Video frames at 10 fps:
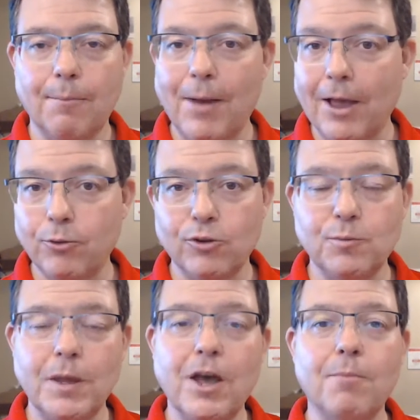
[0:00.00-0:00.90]
passwords
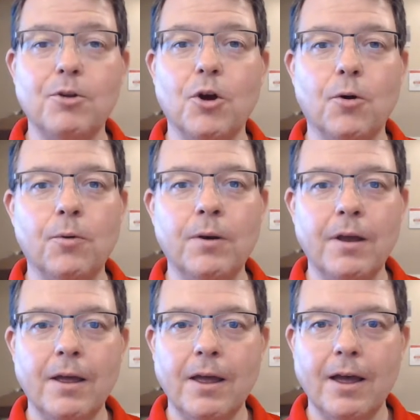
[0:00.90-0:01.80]
become known,
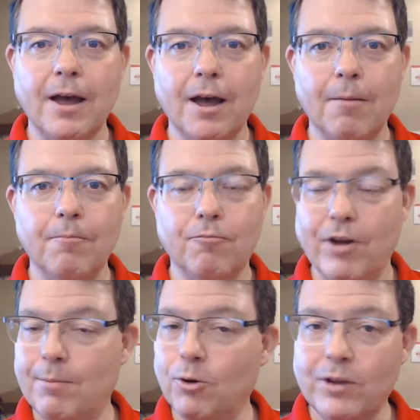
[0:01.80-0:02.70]

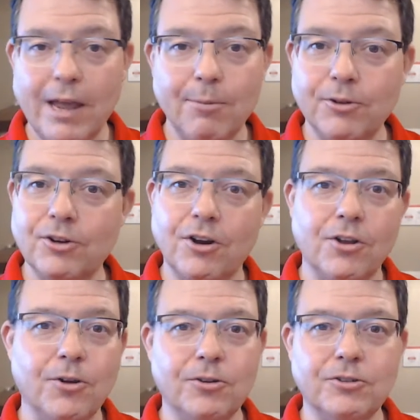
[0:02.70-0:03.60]
rainbow tables are
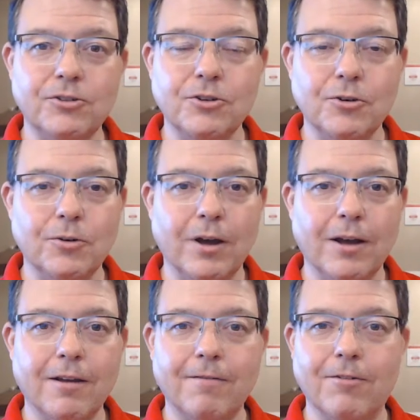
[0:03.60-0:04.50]
used to
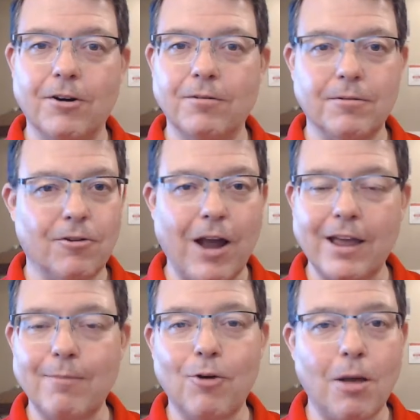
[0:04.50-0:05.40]
convert
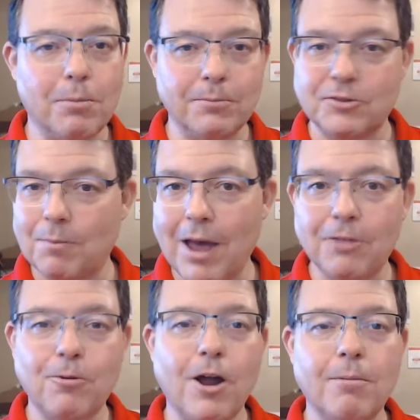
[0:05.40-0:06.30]
cracking problems to
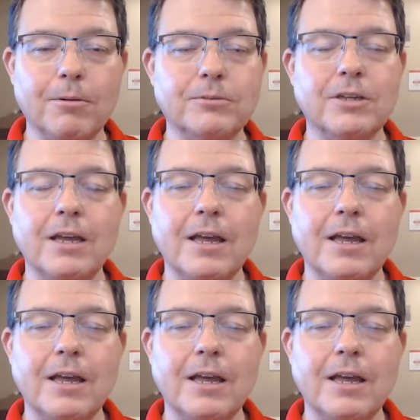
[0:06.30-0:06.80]
math problems.